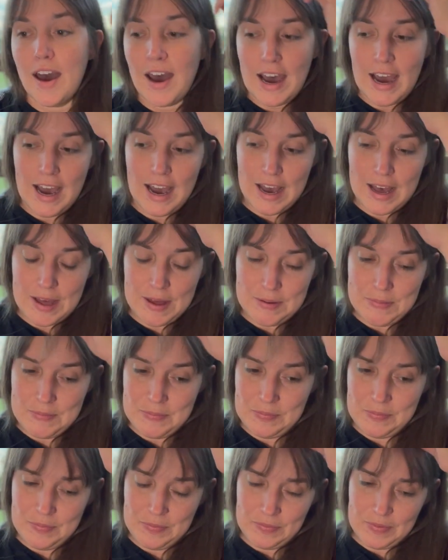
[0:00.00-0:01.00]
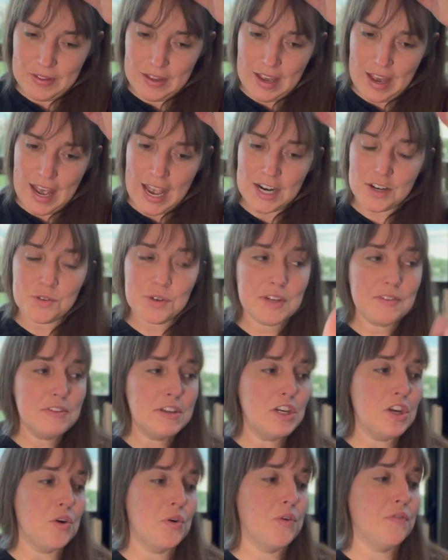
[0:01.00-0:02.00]
I don't even
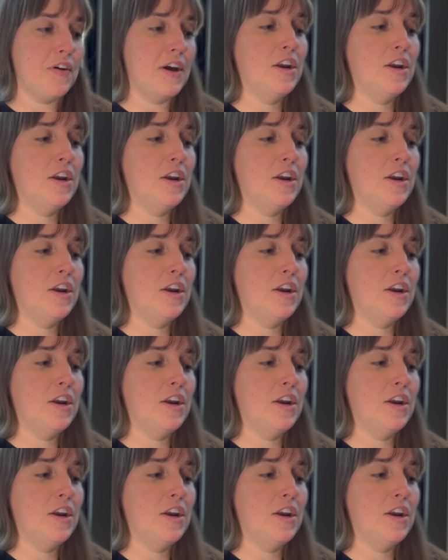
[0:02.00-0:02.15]
know if I